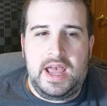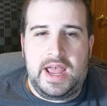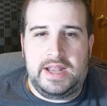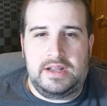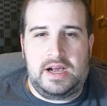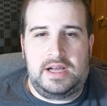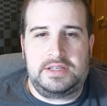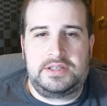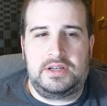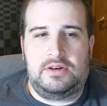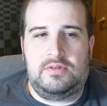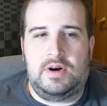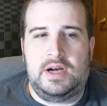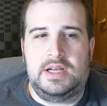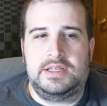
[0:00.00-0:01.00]
and
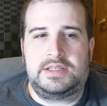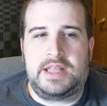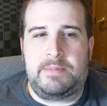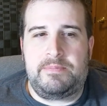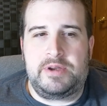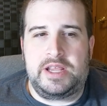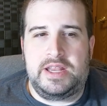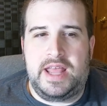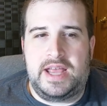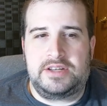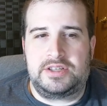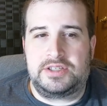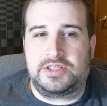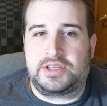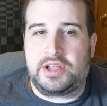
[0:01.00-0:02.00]
also was Deputy
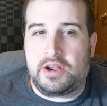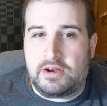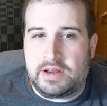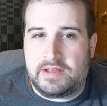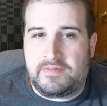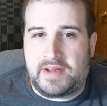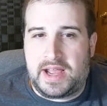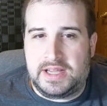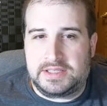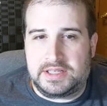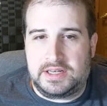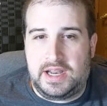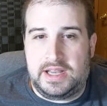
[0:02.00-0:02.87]
National Security Advisor,